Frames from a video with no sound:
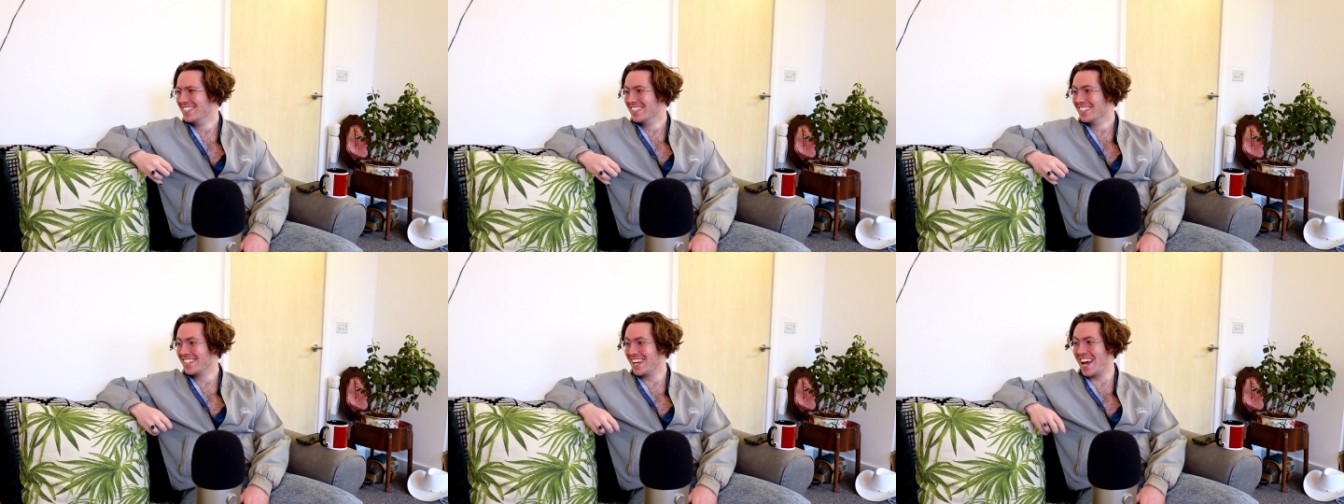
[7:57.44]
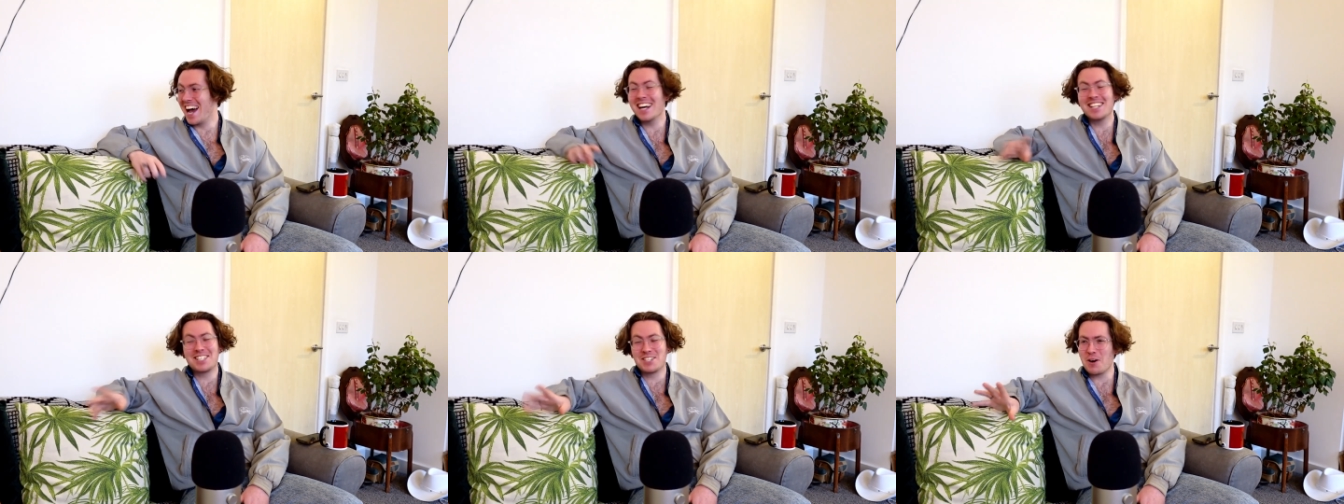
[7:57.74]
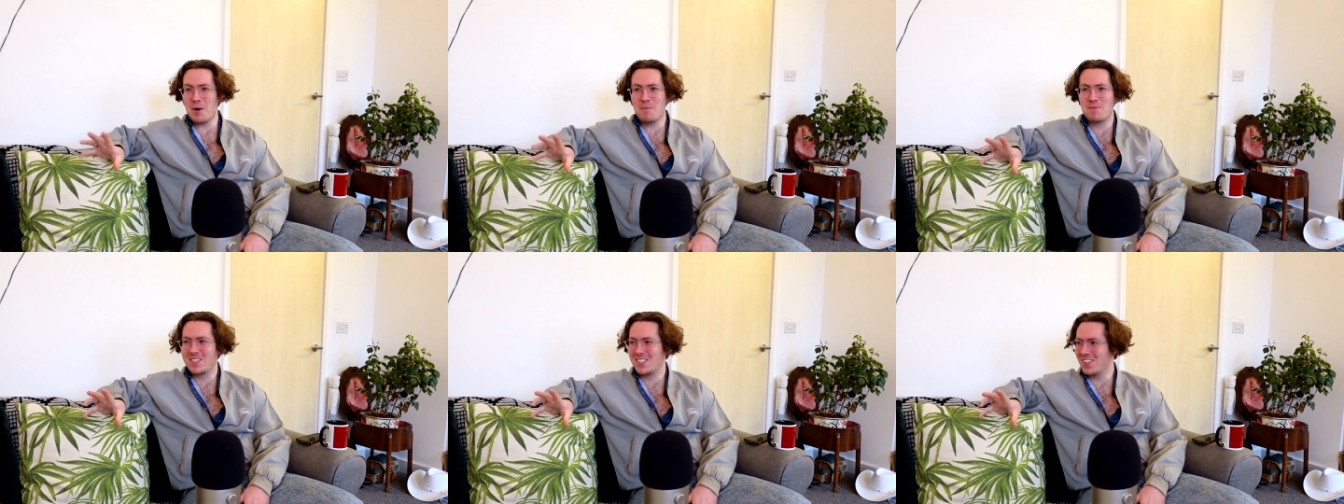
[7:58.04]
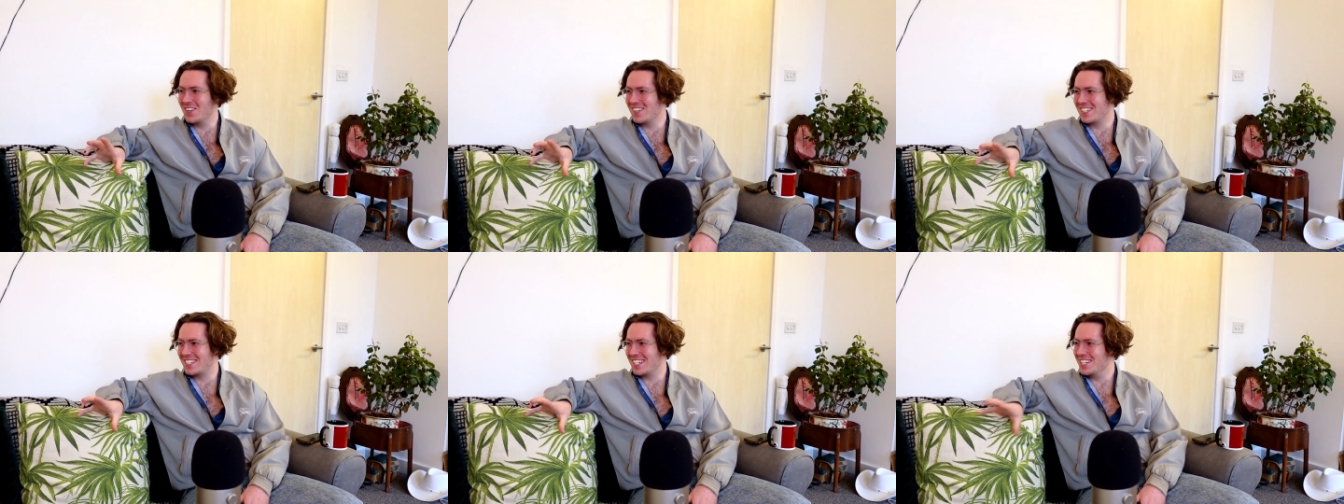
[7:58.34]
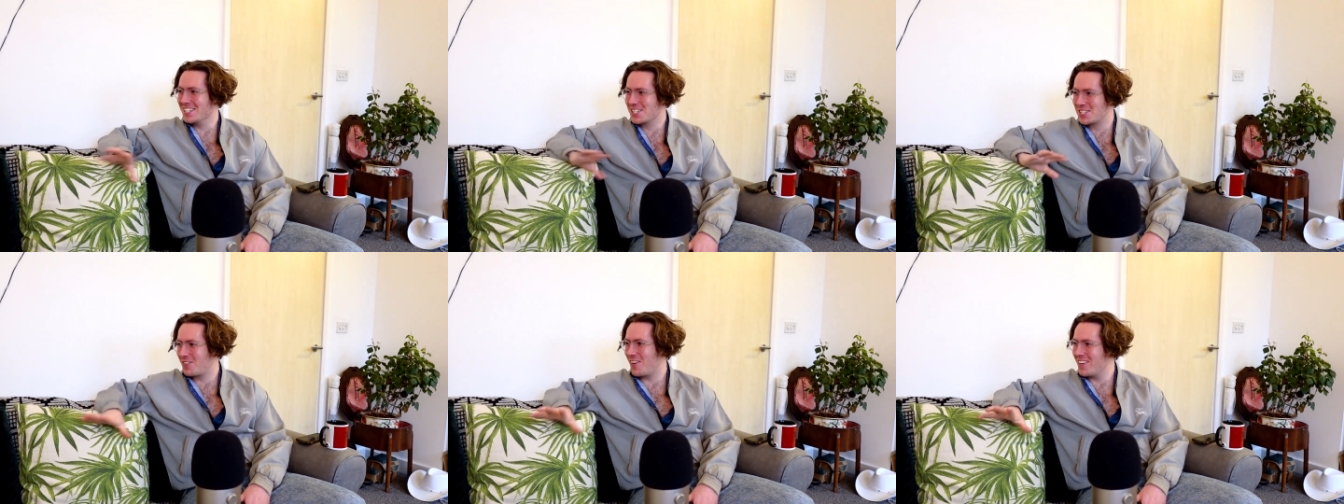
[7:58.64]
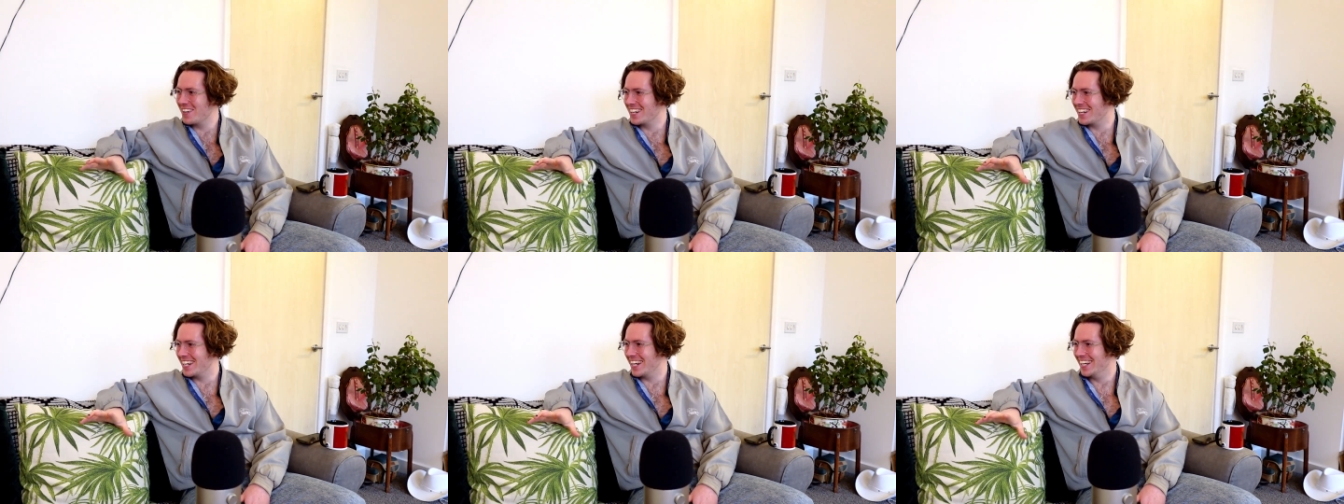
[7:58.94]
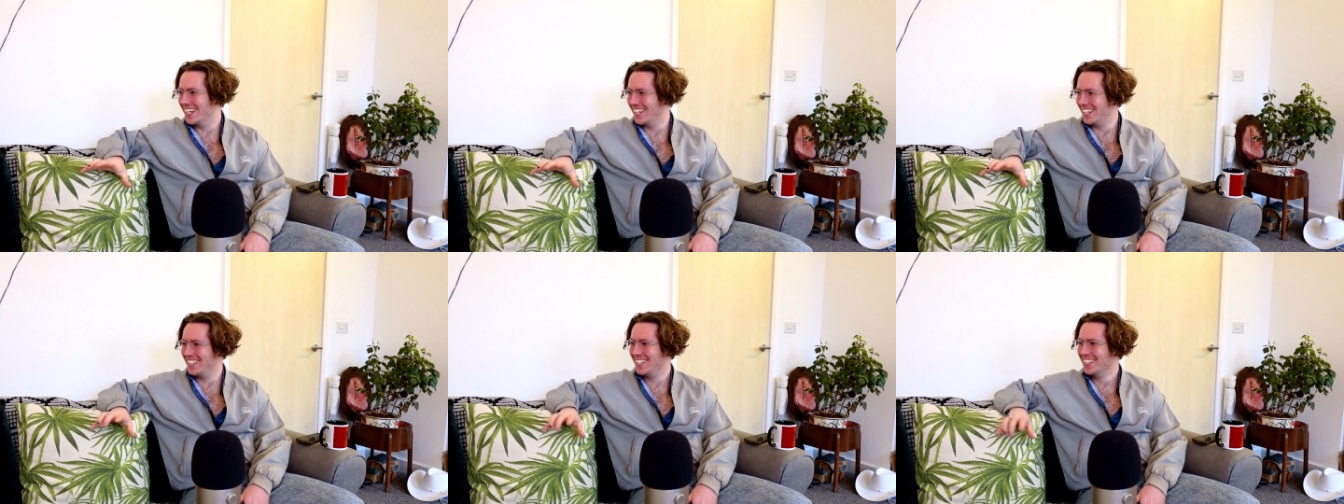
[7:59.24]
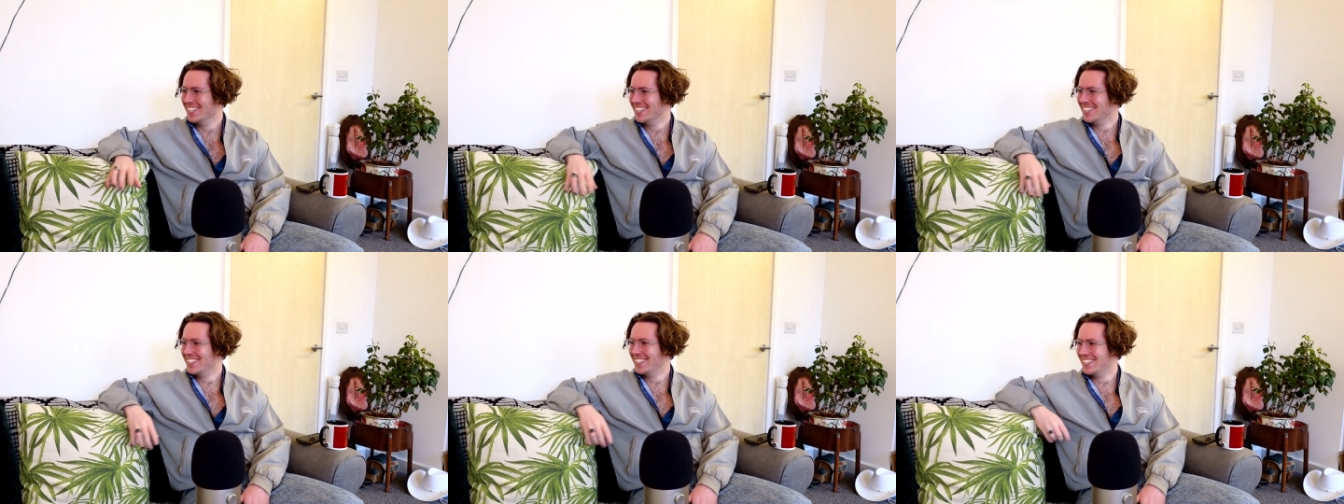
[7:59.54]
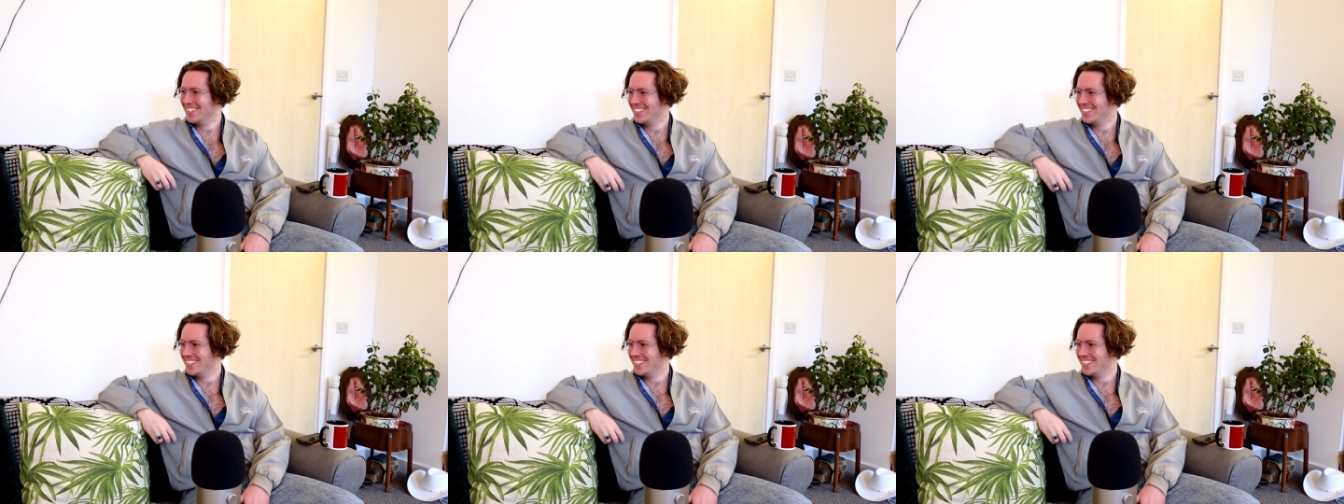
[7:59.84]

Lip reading: You had your opportunity, you squandered it.